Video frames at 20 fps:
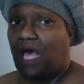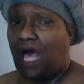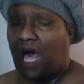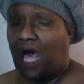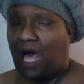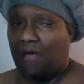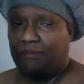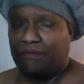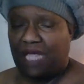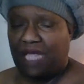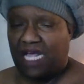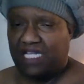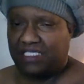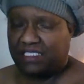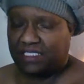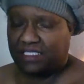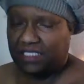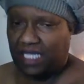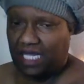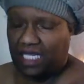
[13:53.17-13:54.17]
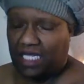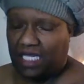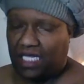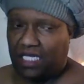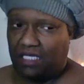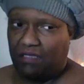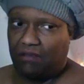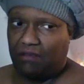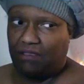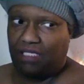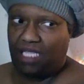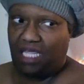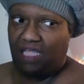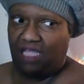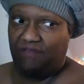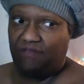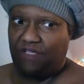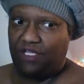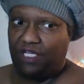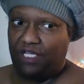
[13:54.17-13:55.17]
I'm not saying
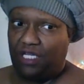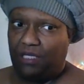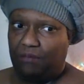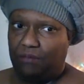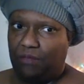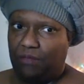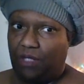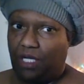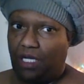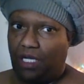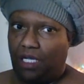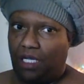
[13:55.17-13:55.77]
giving them